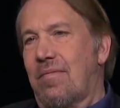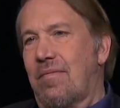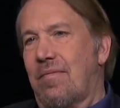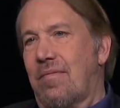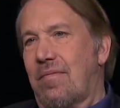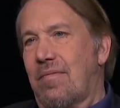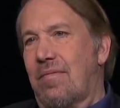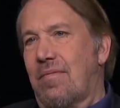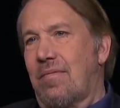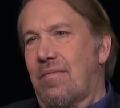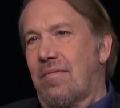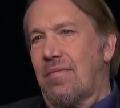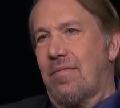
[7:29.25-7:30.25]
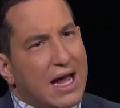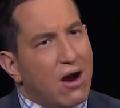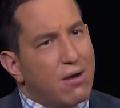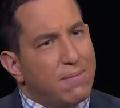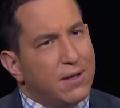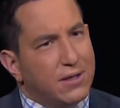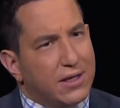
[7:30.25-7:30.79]
When is there going to be
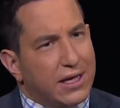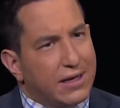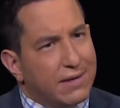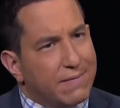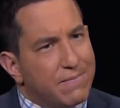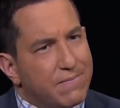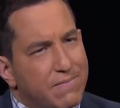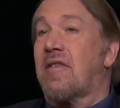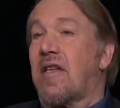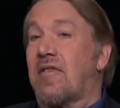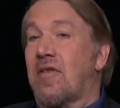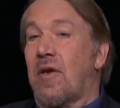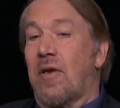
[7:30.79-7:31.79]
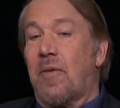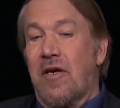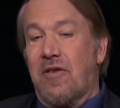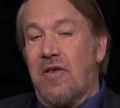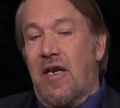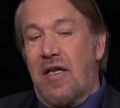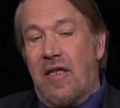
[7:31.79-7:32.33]
accountability? Well, that's a great
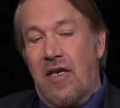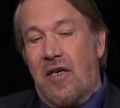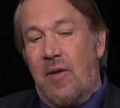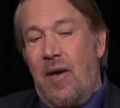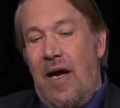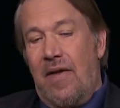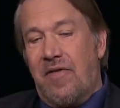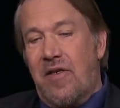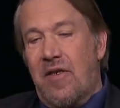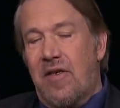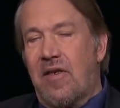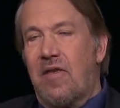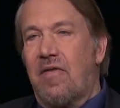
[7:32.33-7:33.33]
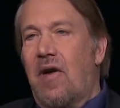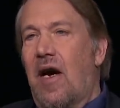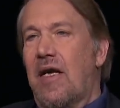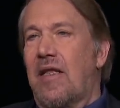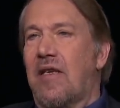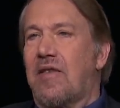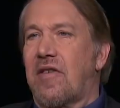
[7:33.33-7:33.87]
question. I think you have to
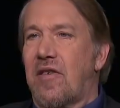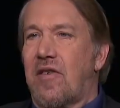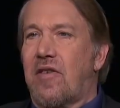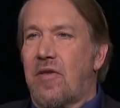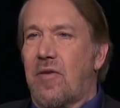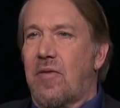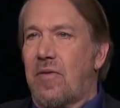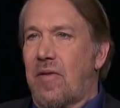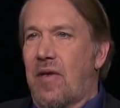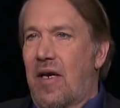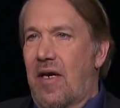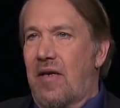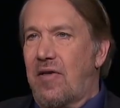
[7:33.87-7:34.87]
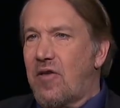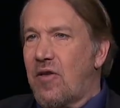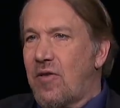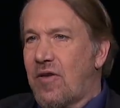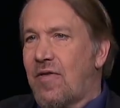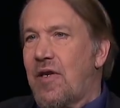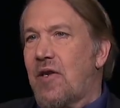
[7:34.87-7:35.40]
divide this into two
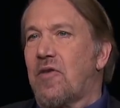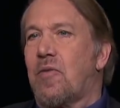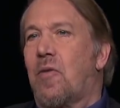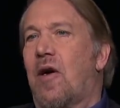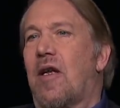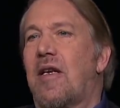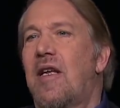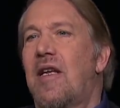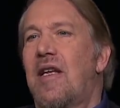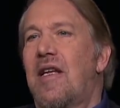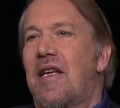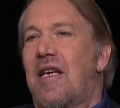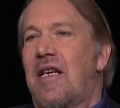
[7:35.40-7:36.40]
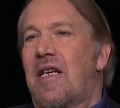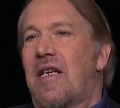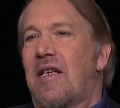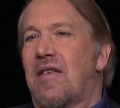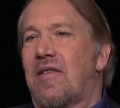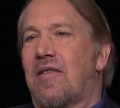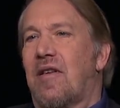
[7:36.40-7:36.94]
spheres. One
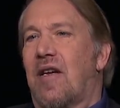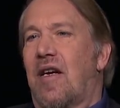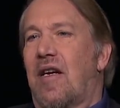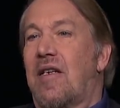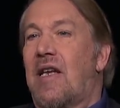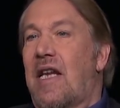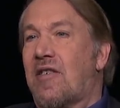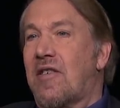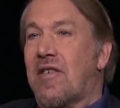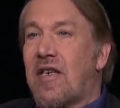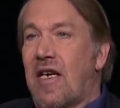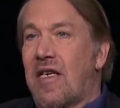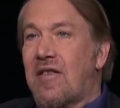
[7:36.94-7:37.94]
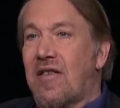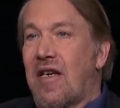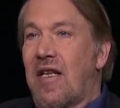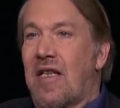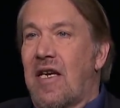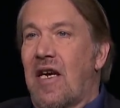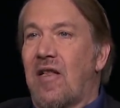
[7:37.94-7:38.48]
is nation states,
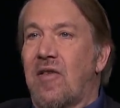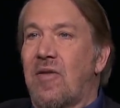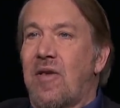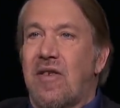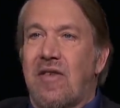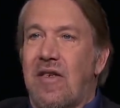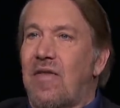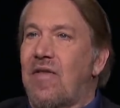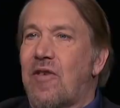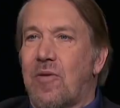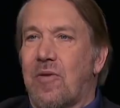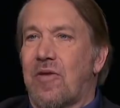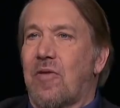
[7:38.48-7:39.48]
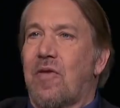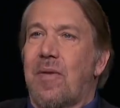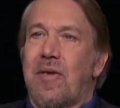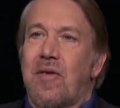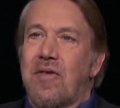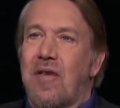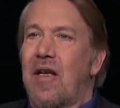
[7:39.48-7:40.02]
and the other is individuals and
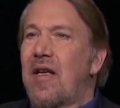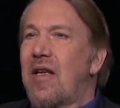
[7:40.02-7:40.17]
criminals.